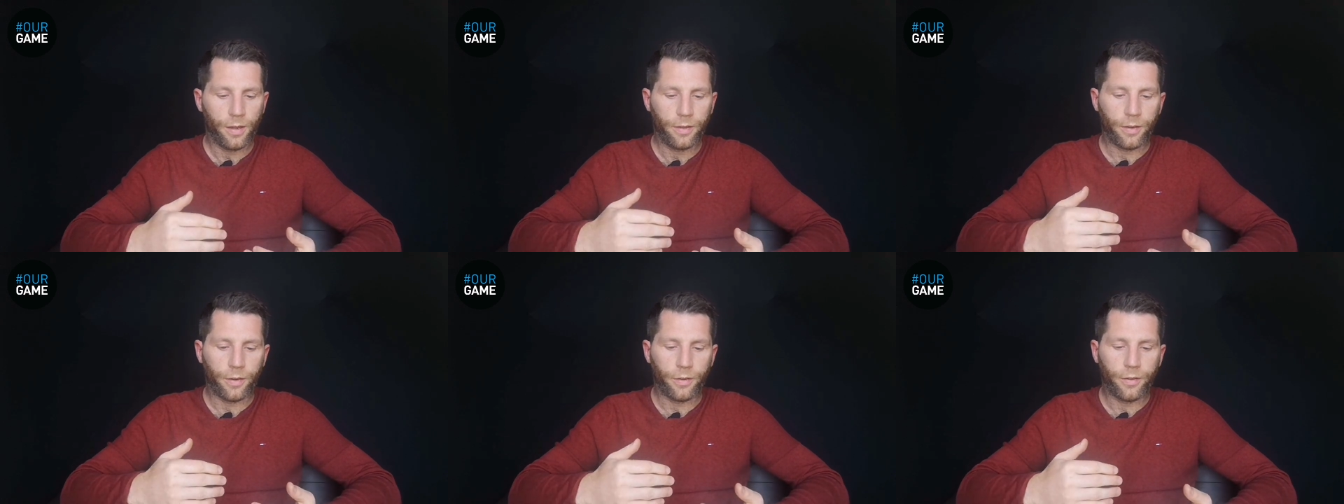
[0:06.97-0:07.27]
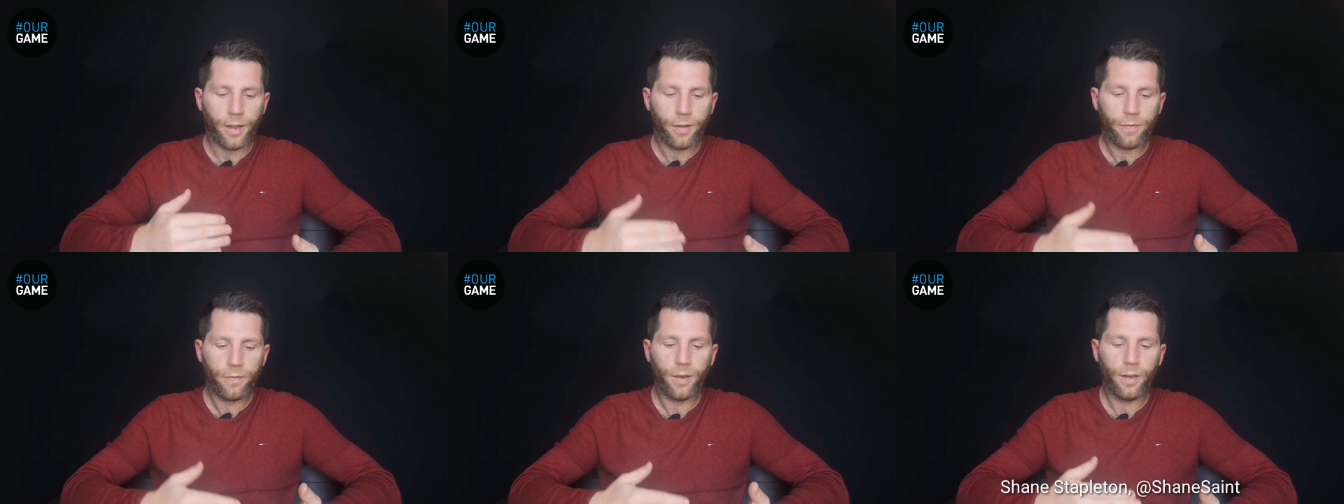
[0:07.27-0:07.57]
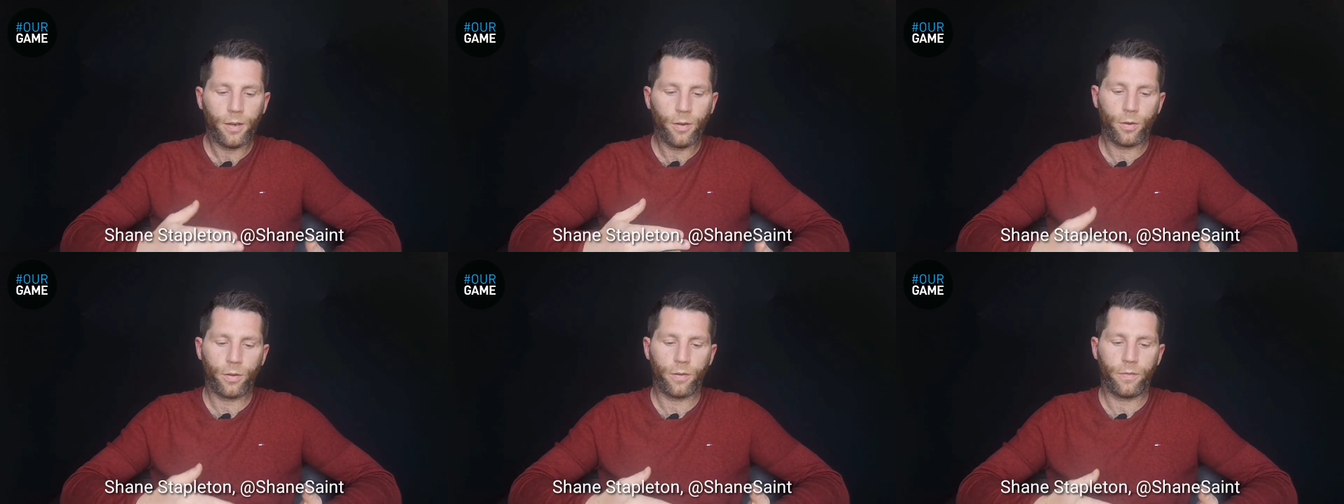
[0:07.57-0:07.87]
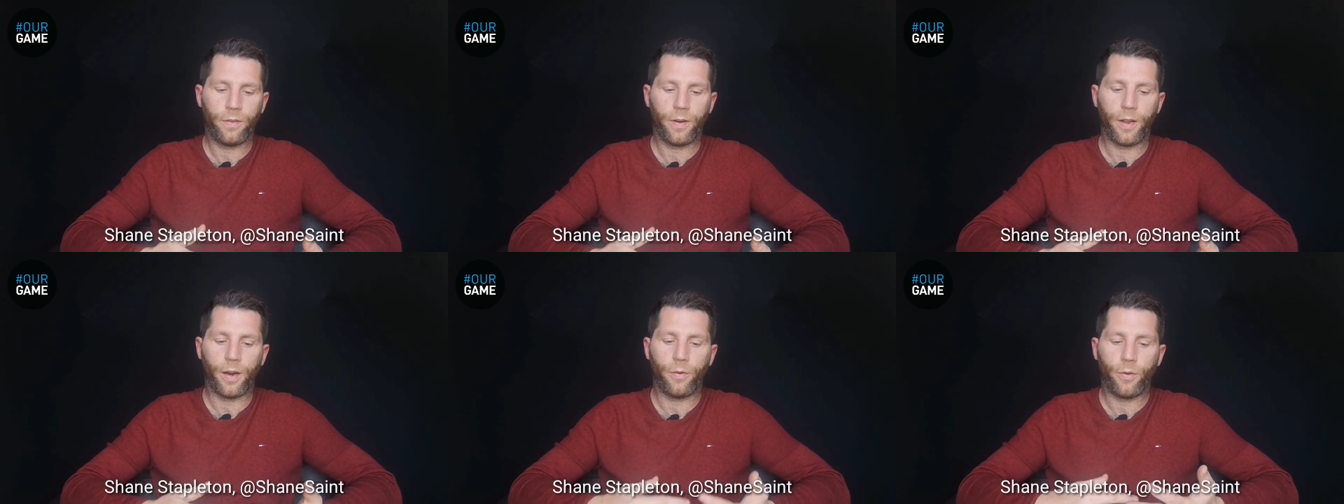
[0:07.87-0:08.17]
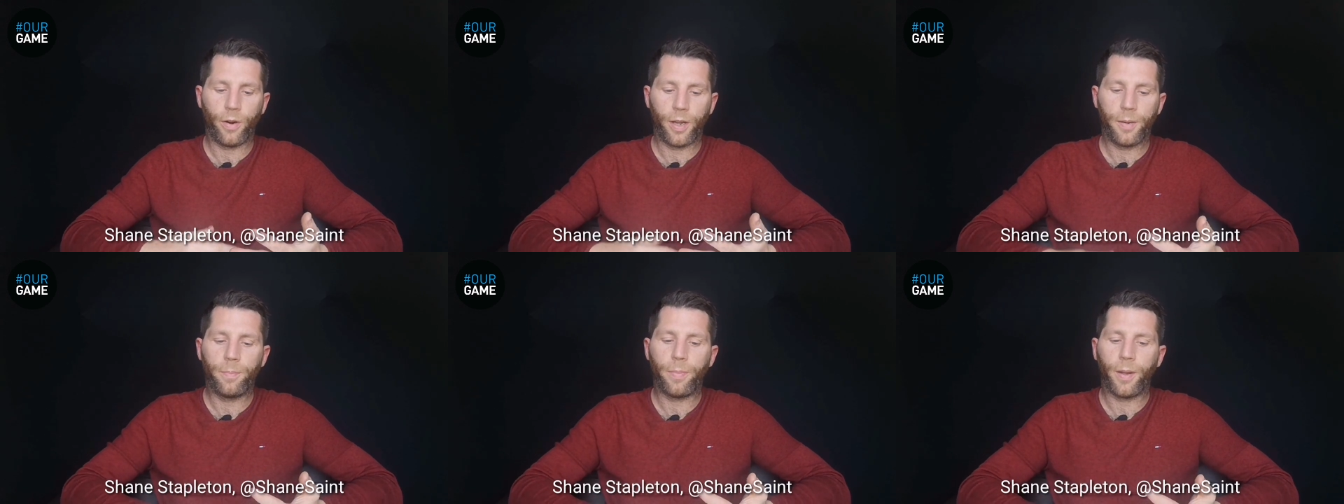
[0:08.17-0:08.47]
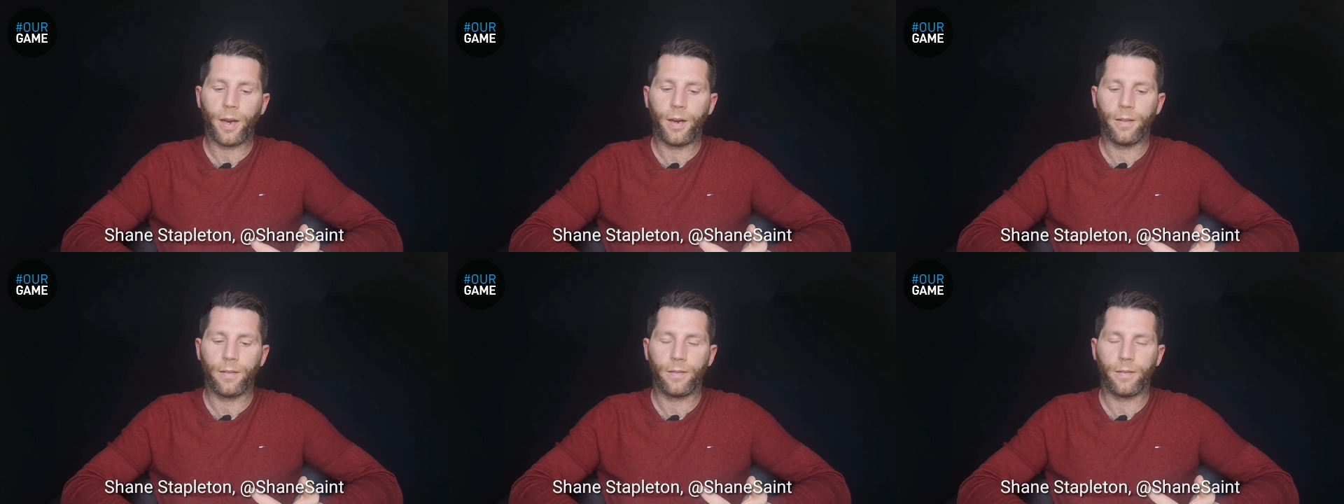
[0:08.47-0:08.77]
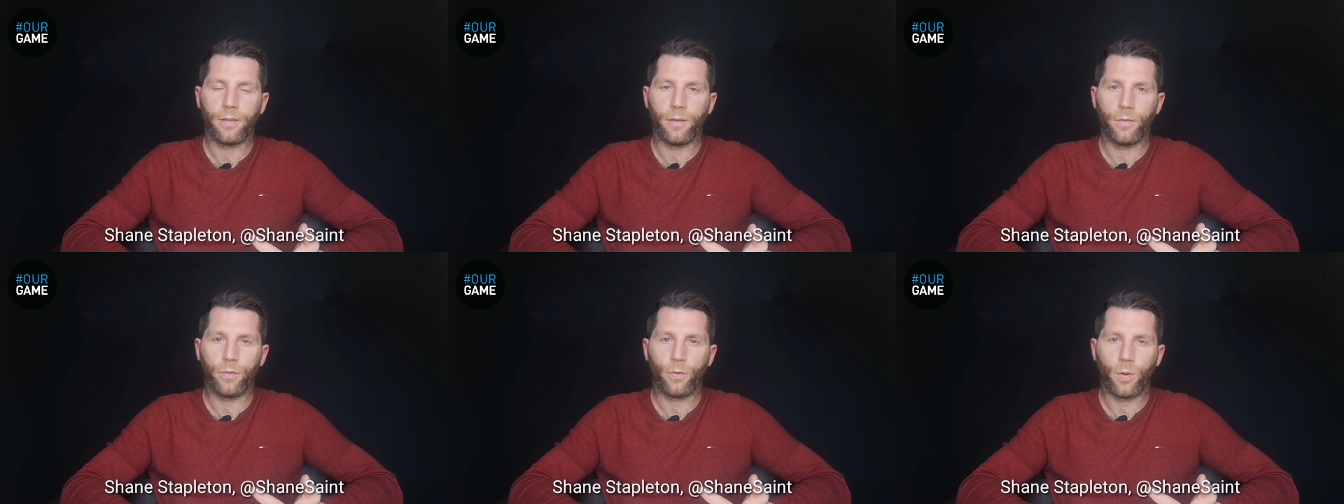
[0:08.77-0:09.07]
they're definitely looking for that right
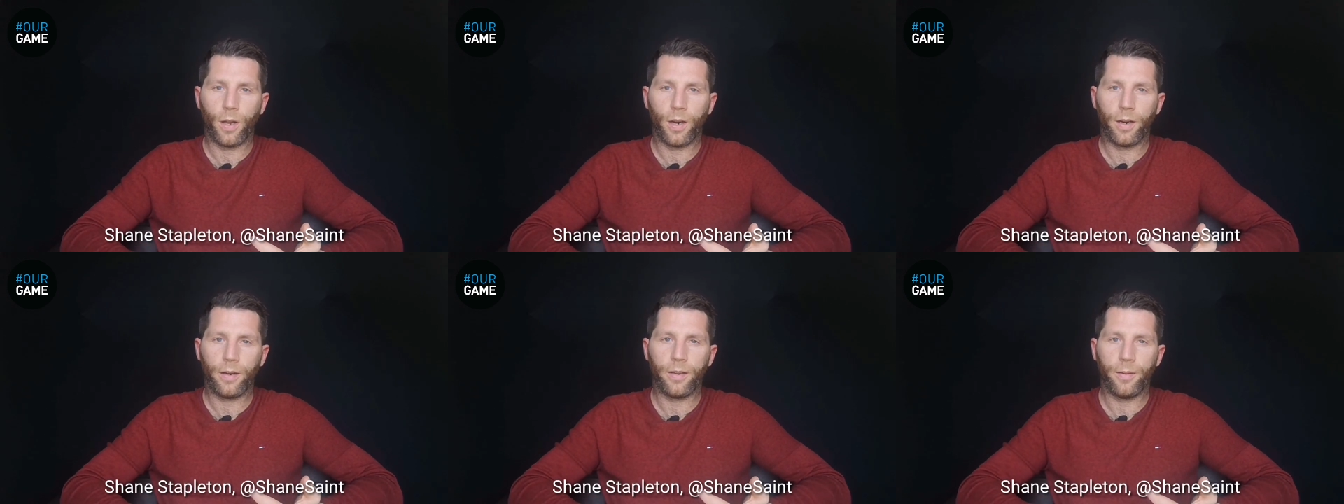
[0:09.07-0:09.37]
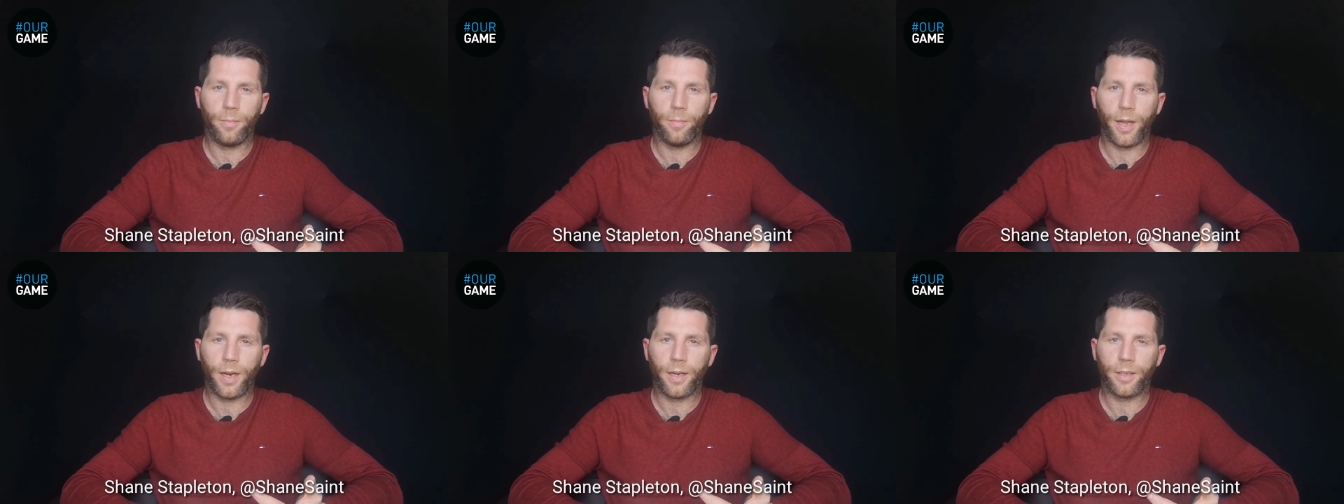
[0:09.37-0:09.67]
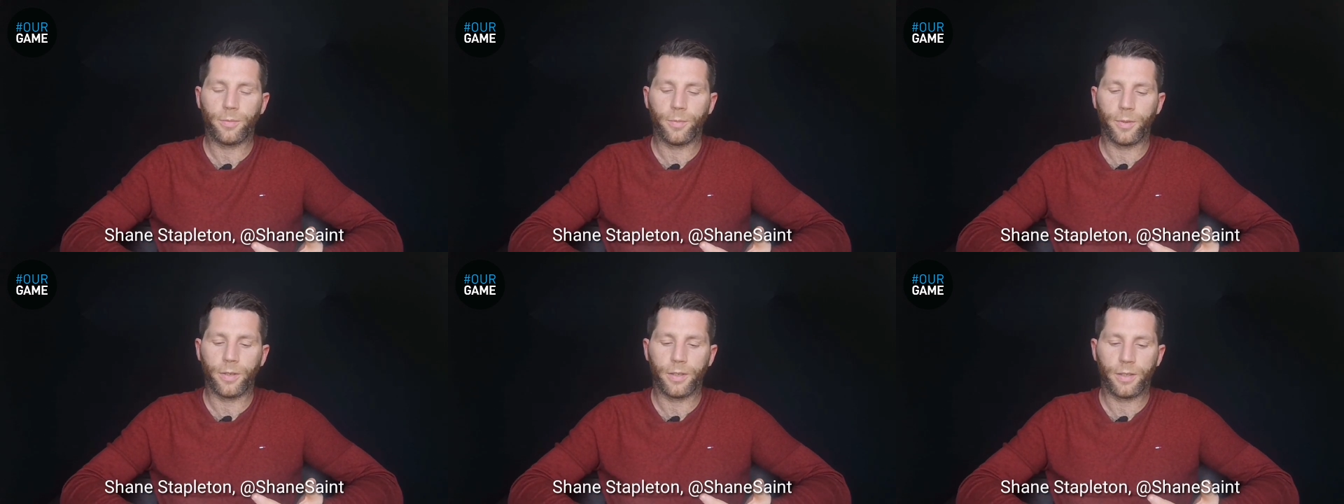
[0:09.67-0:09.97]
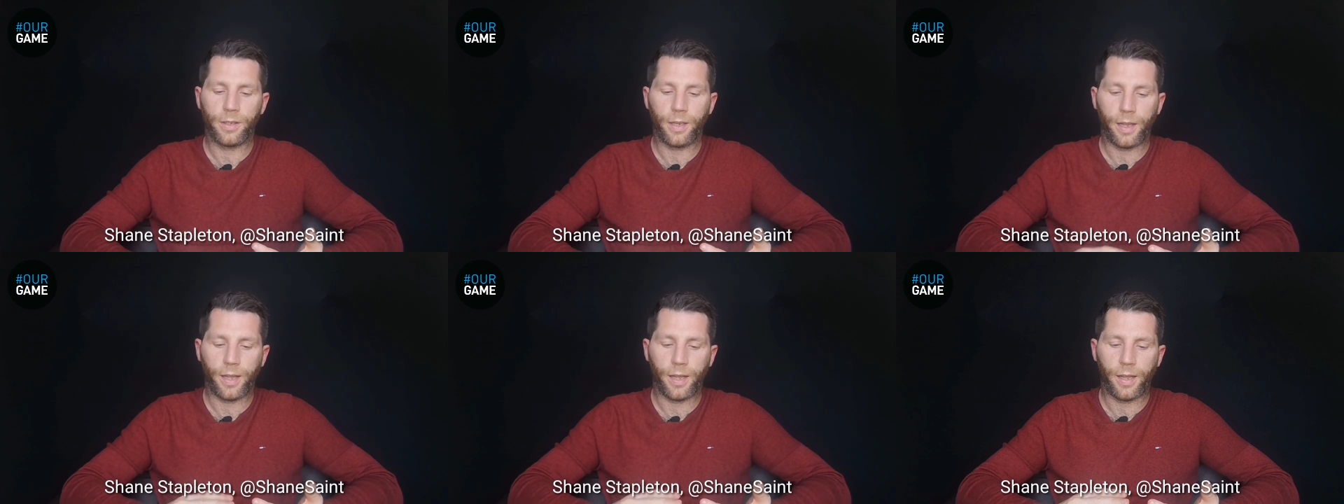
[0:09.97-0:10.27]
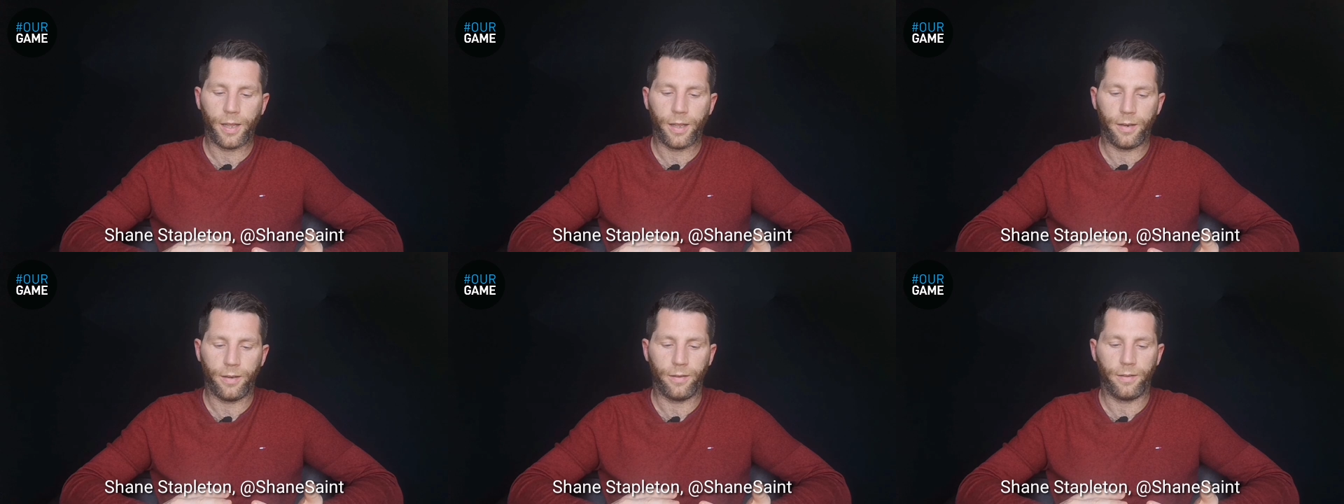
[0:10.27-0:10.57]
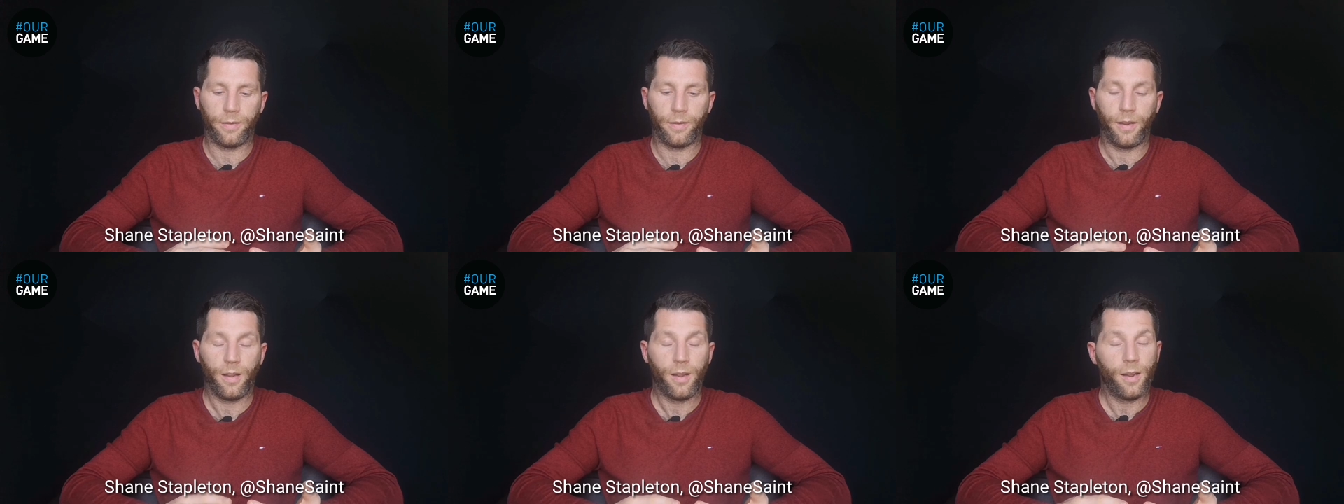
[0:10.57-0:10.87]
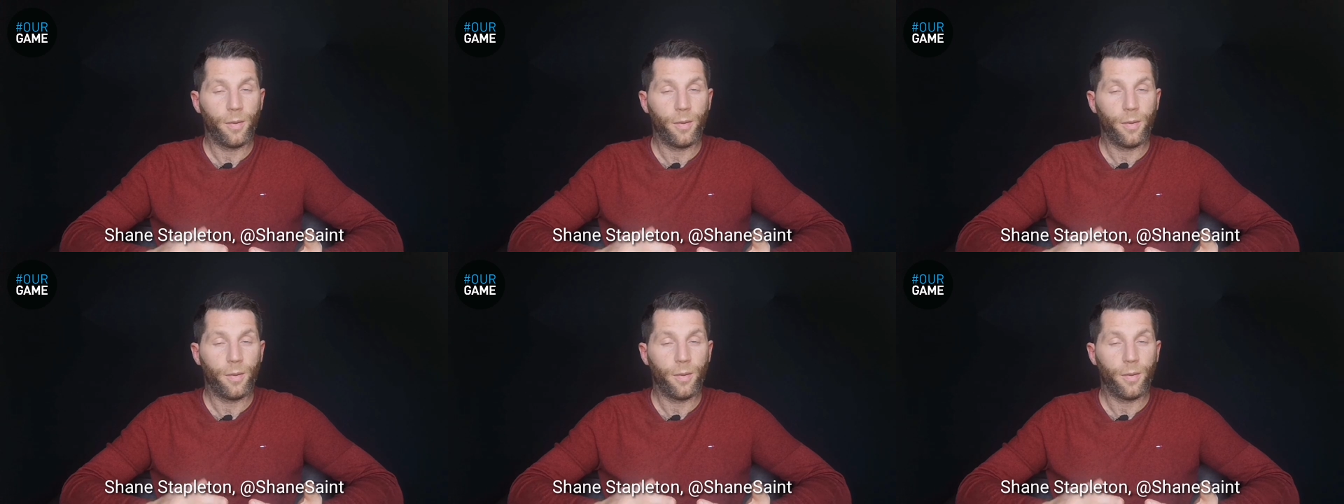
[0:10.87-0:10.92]
balance of quality management and